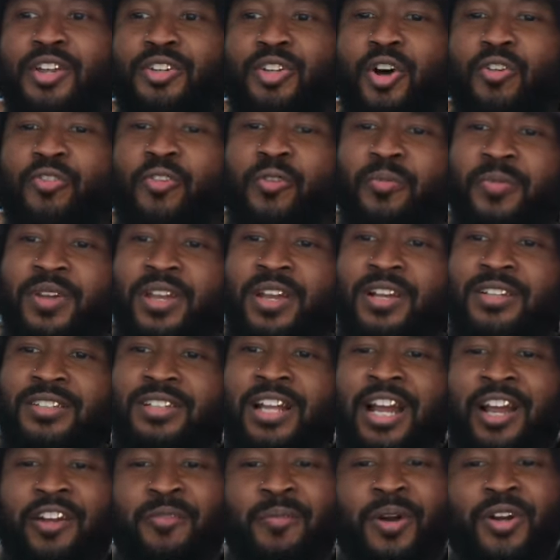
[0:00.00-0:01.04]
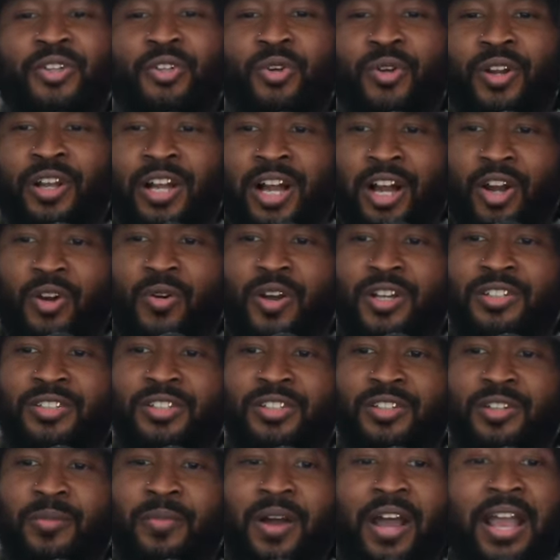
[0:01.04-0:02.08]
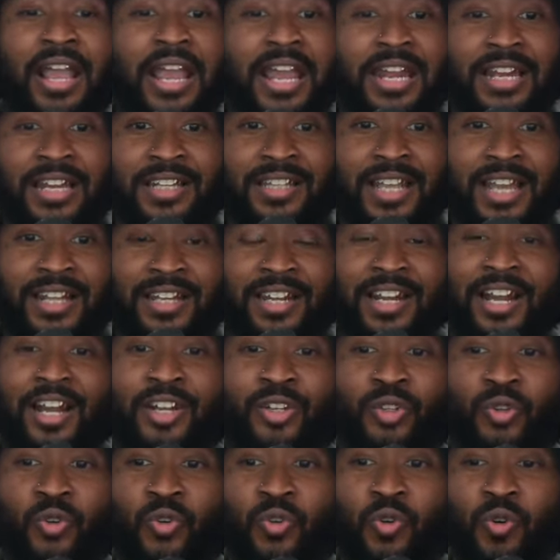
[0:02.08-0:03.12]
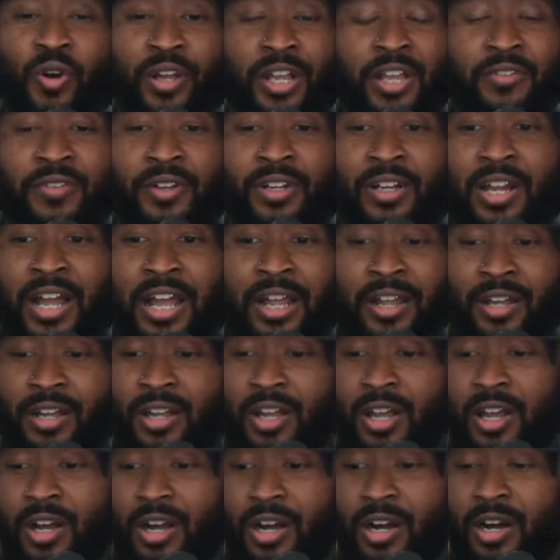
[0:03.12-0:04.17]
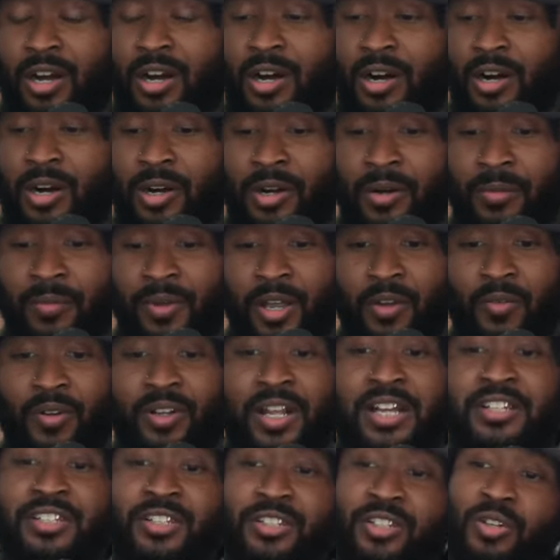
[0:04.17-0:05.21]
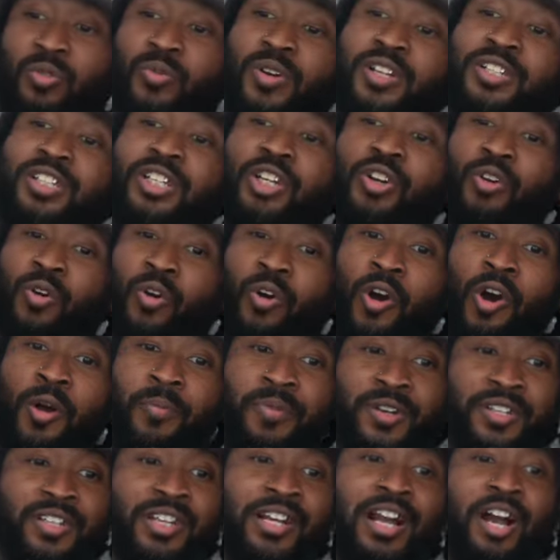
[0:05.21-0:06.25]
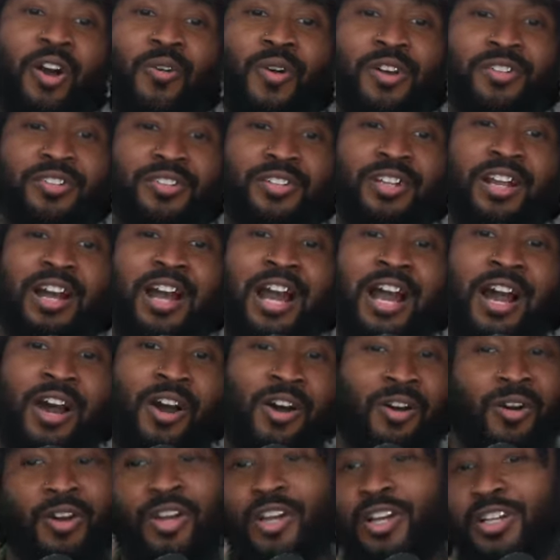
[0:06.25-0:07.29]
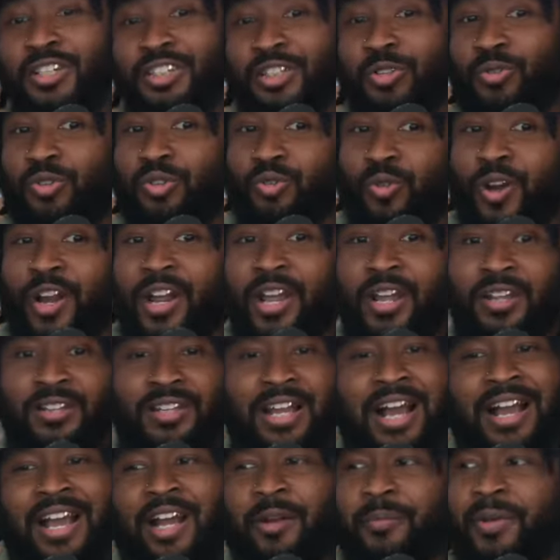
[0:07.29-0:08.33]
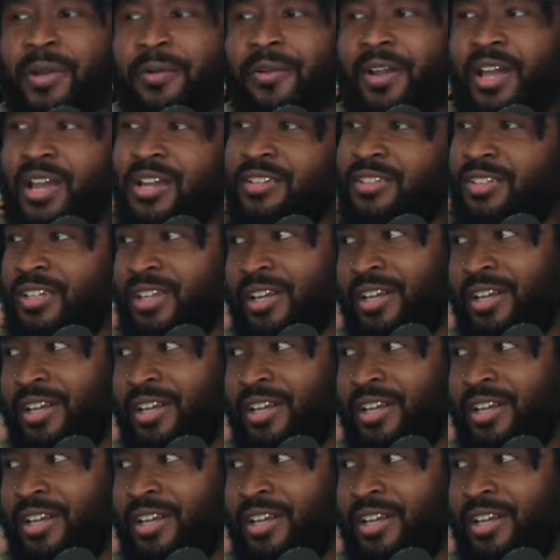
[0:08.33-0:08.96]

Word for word: So for me, it's like my daughter got questions about anything that I do, or even like um, in relation to when she grow up and she got questions about how she was raised. I got to be able to answer